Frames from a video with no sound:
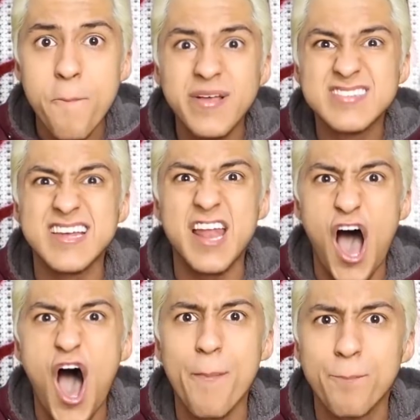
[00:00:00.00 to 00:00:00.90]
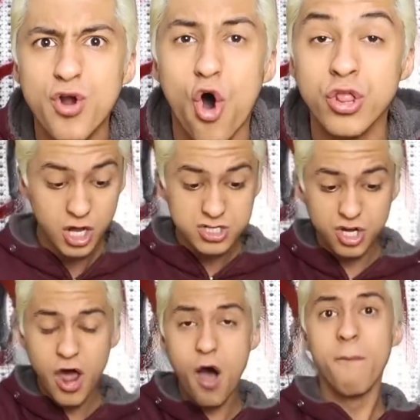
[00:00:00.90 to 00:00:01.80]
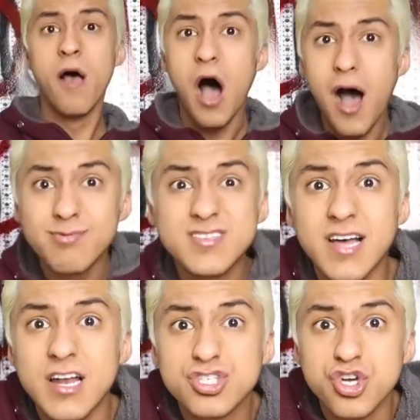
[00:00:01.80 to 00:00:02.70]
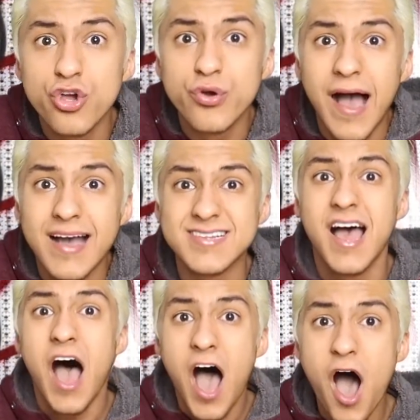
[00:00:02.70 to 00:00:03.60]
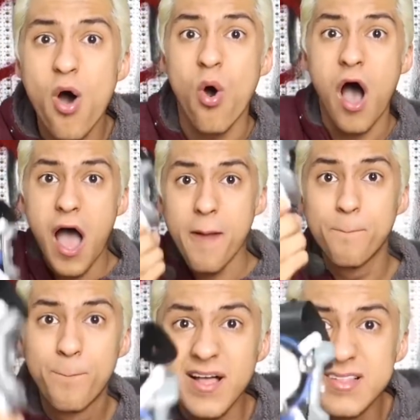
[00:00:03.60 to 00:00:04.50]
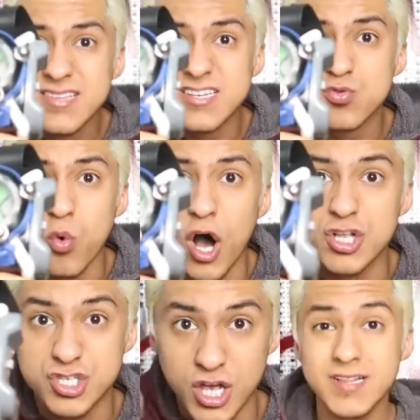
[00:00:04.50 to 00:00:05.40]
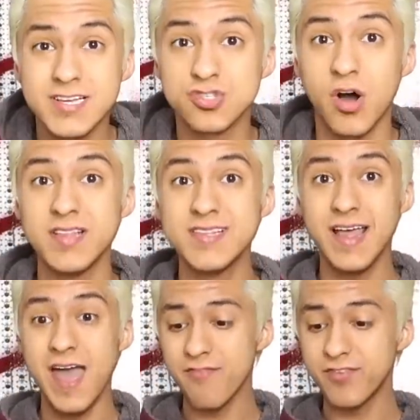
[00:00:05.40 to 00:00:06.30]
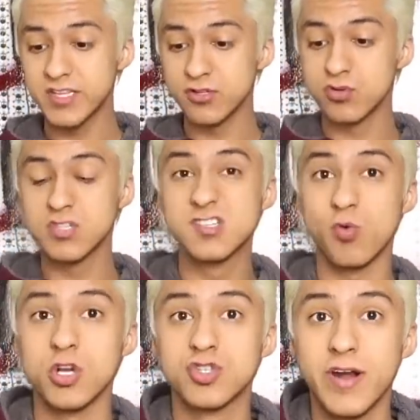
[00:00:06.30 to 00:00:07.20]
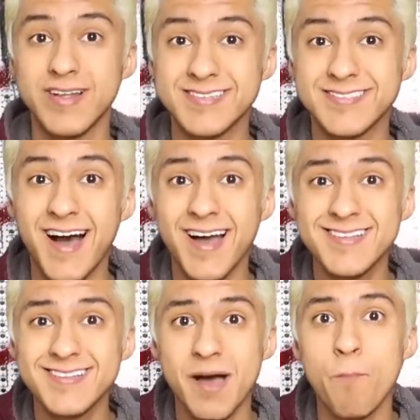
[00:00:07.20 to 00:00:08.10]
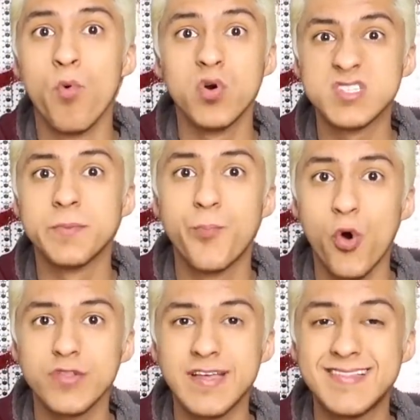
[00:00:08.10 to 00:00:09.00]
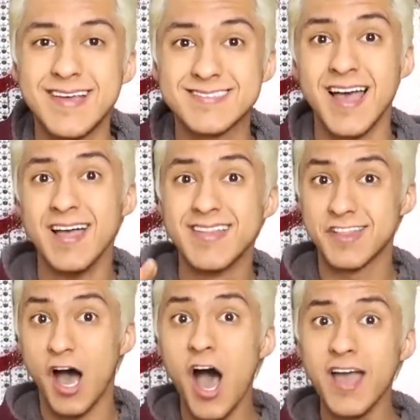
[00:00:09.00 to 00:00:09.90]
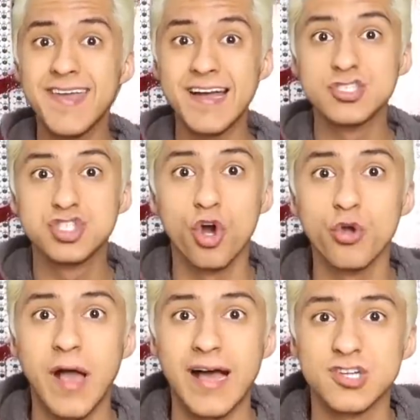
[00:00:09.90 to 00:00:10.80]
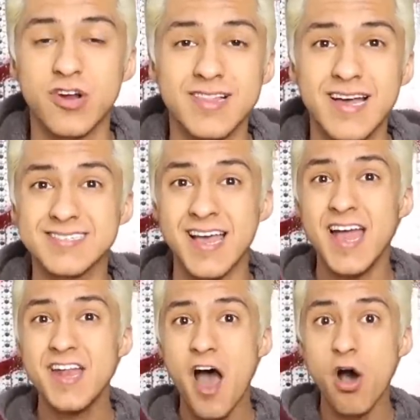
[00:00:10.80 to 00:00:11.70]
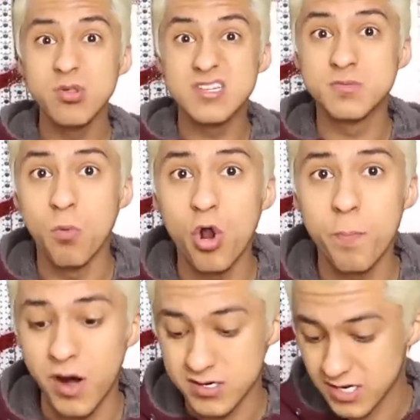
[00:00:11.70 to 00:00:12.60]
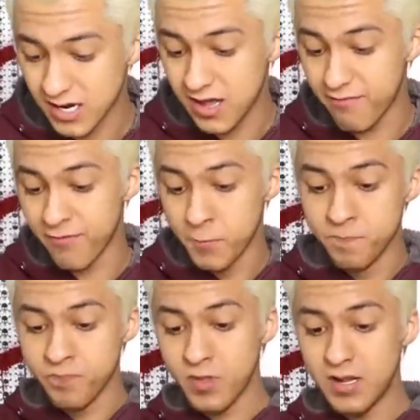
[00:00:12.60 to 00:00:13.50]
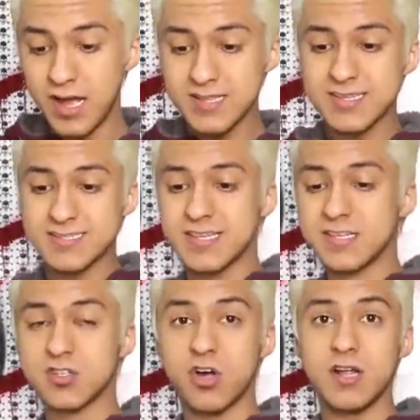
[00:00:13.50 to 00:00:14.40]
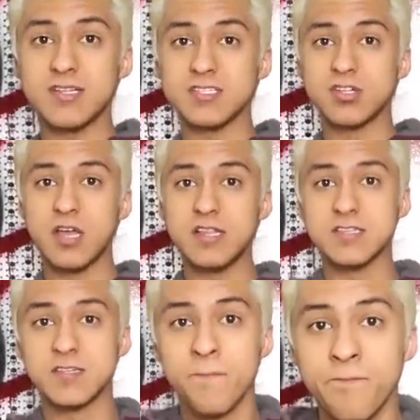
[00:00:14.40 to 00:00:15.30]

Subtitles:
miss an upload. So now, I'm just gonna show you guys how I built this watch. Alright, guys, so I did everything to this watch, alright, guys? I did the most important things that I can show you guys, alright, guys? Now the small parts are left. Like these things, alright, guys? Look at this.